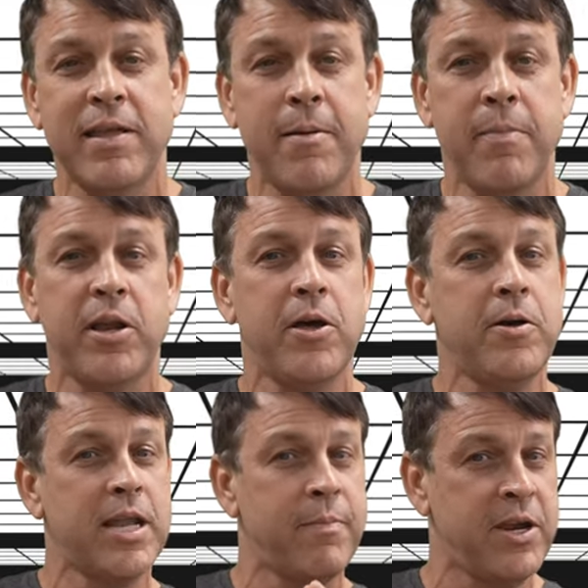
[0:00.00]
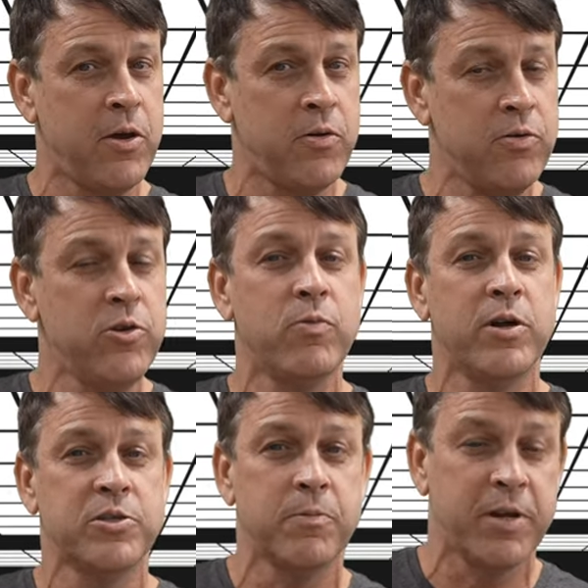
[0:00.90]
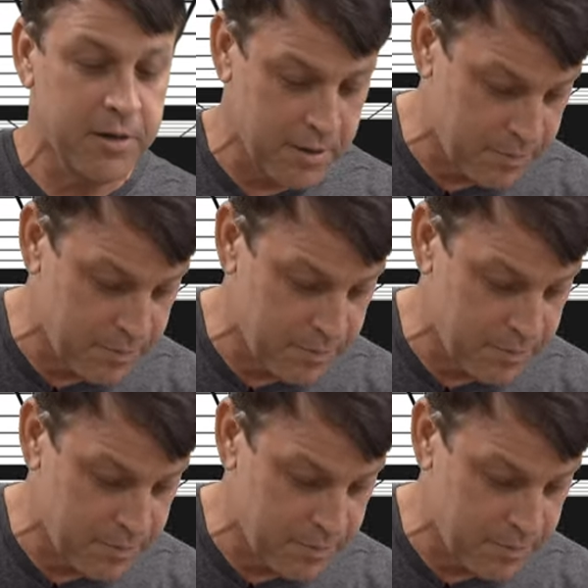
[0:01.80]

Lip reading: down below. Let me know who you want your winner to